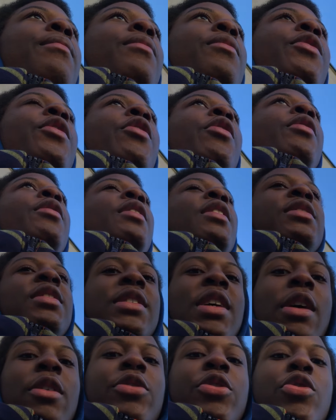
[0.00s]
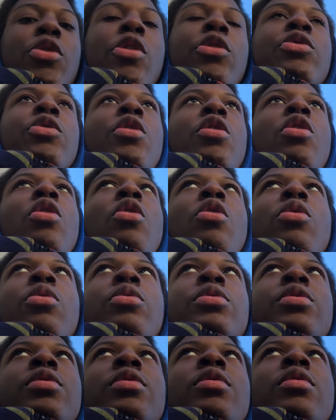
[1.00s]
You know, discount stores were
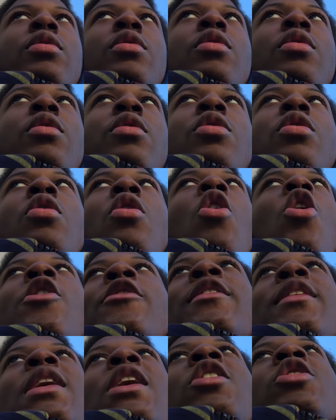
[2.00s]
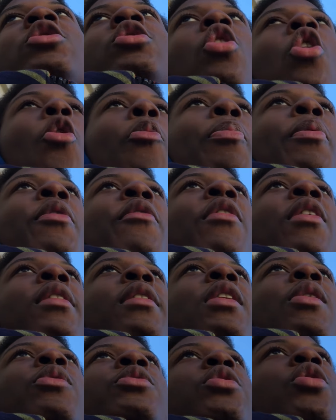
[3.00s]
closed. The only thing that was open
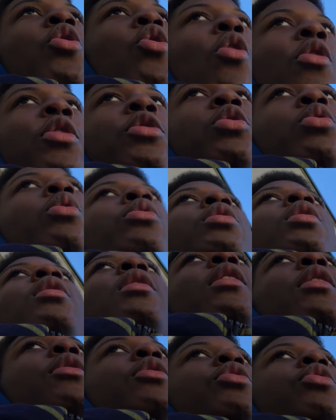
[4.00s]
really was the corner stores and liquor